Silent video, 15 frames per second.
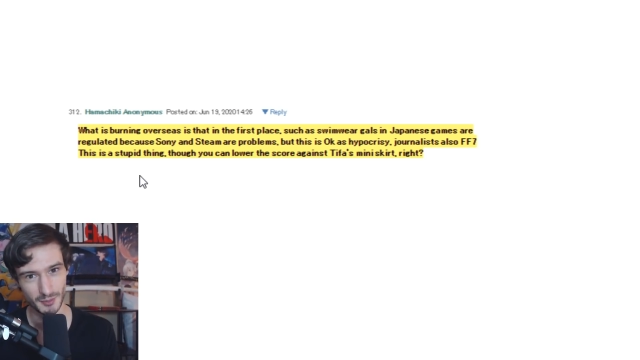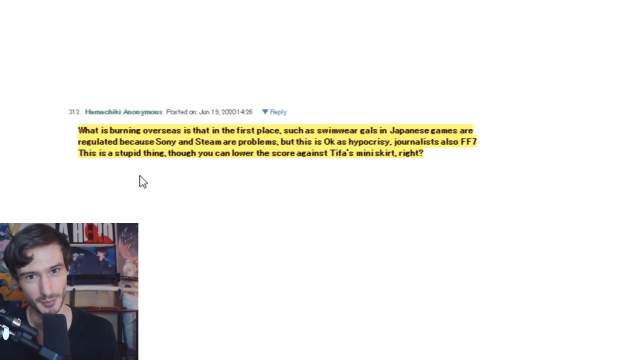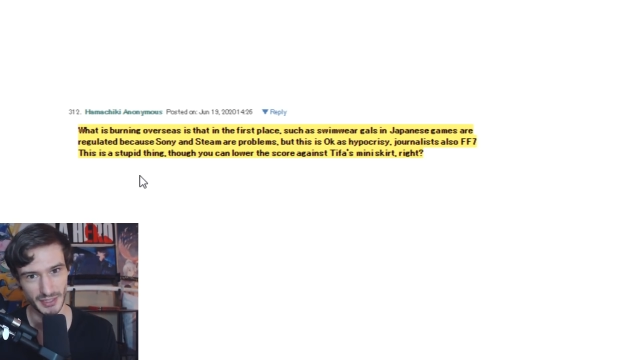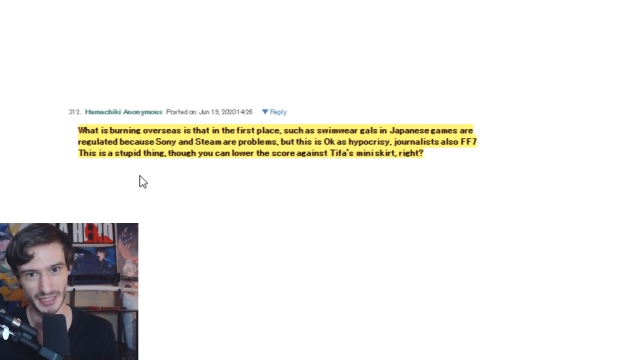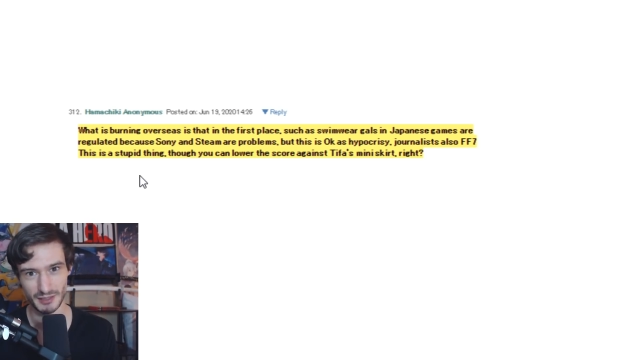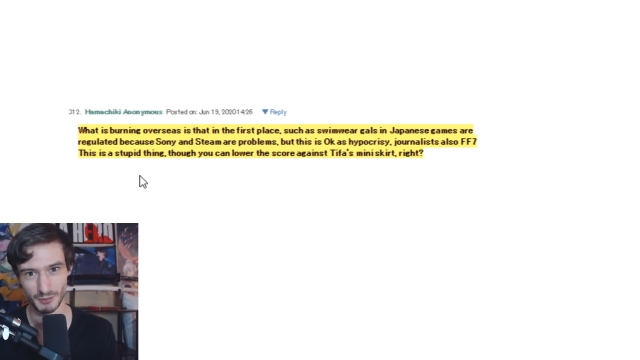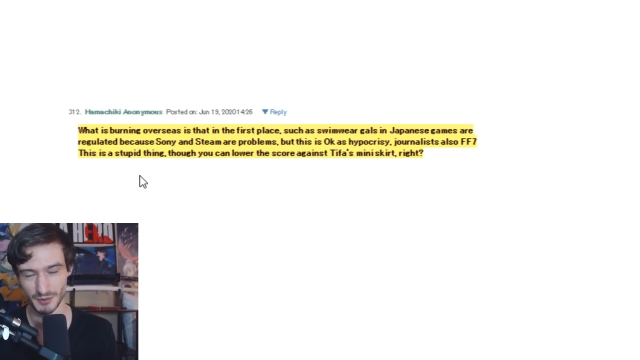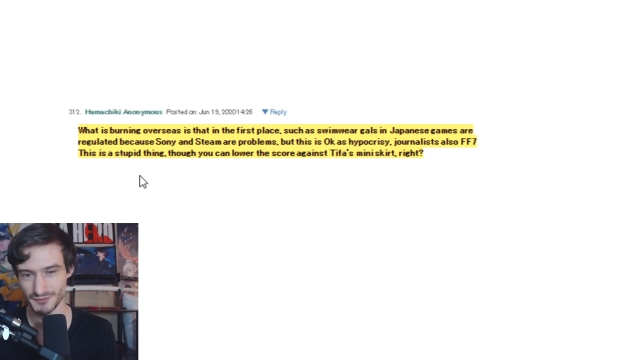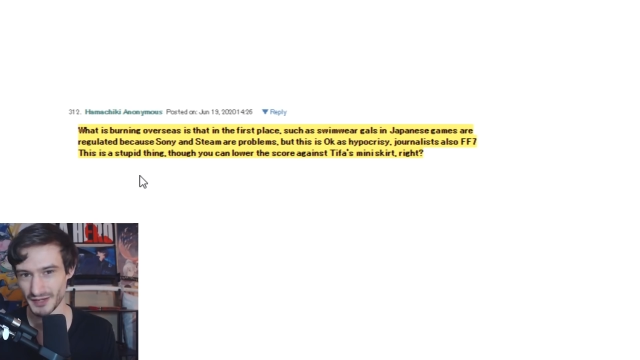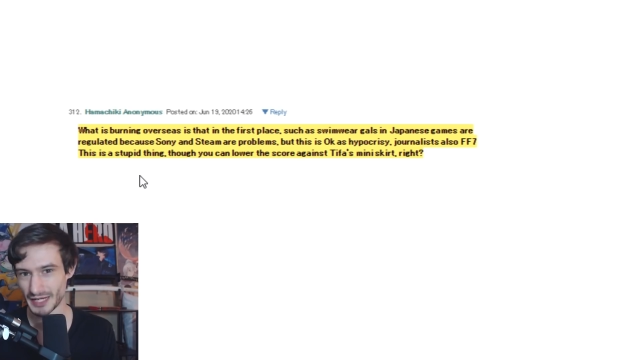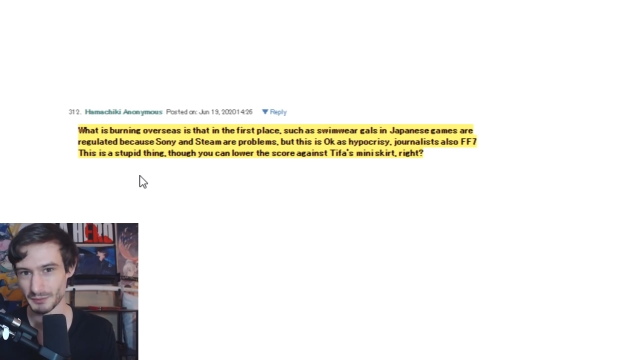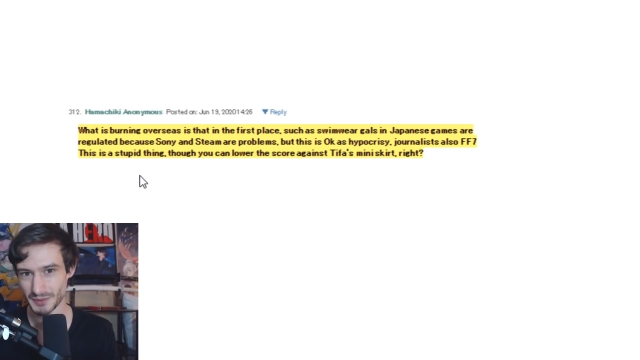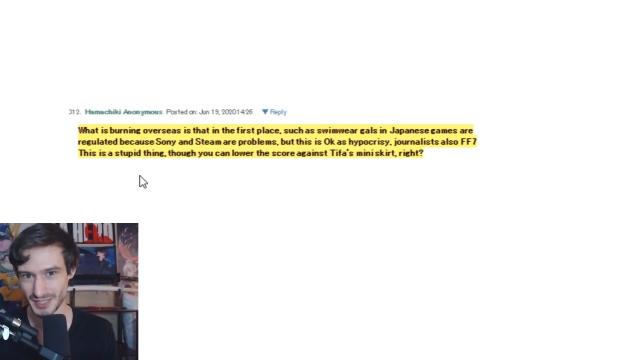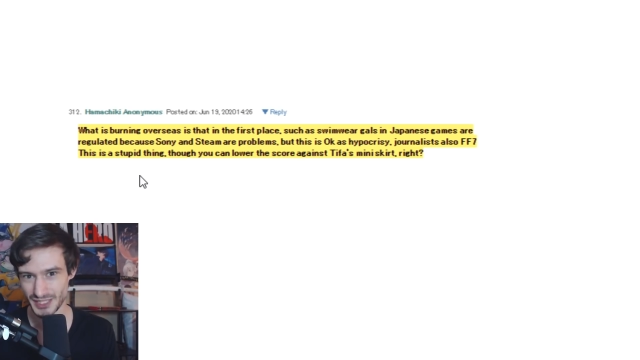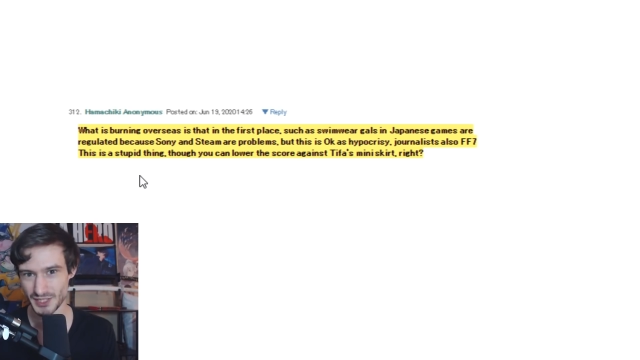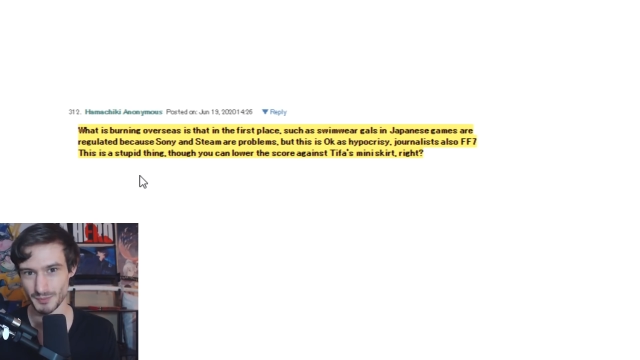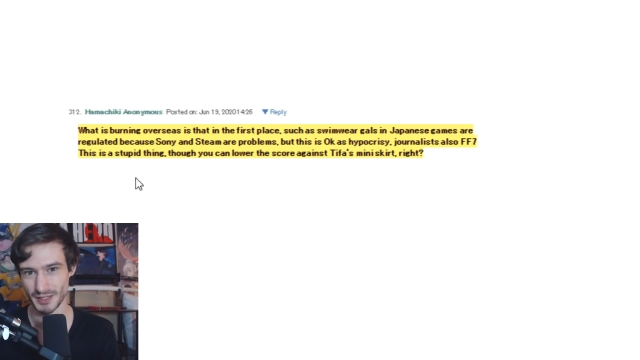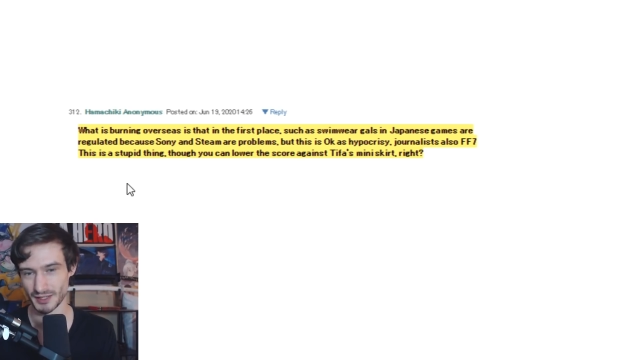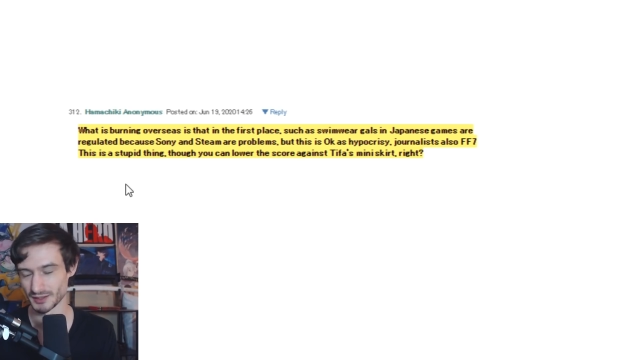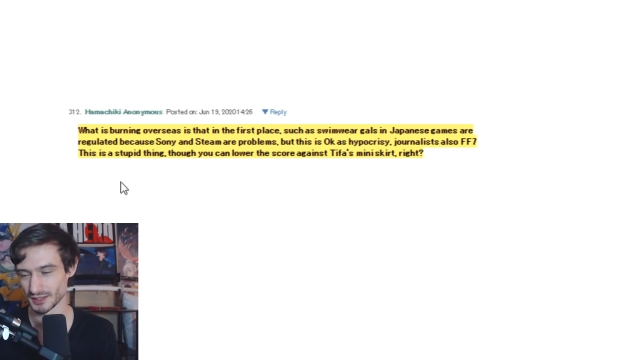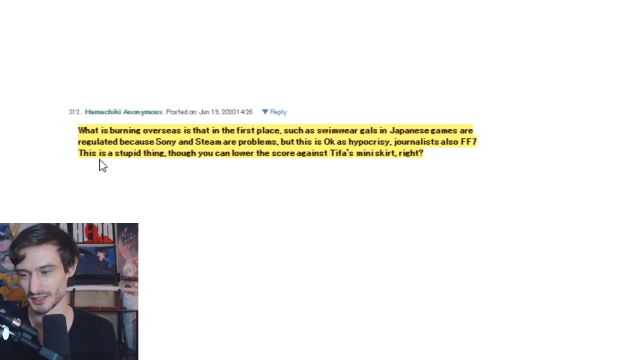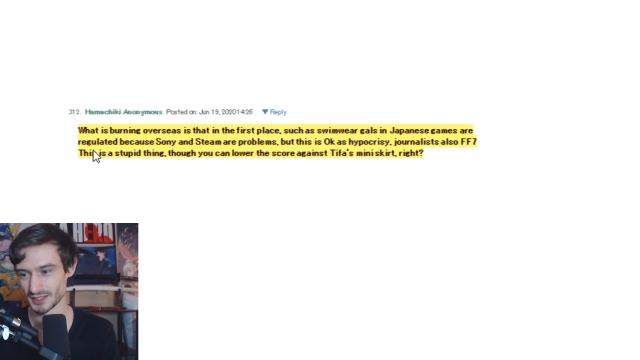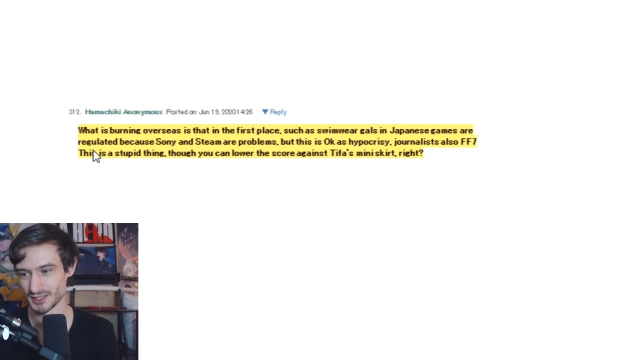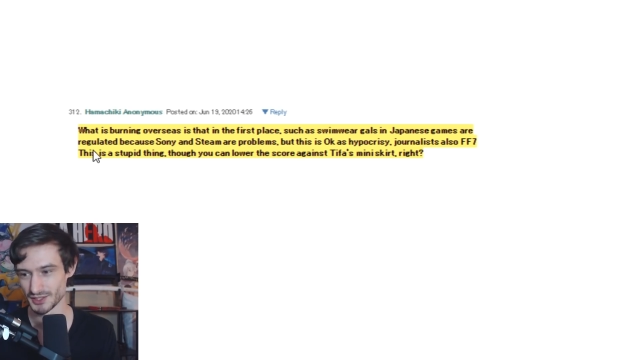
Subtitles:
But they were fine with this, apparently.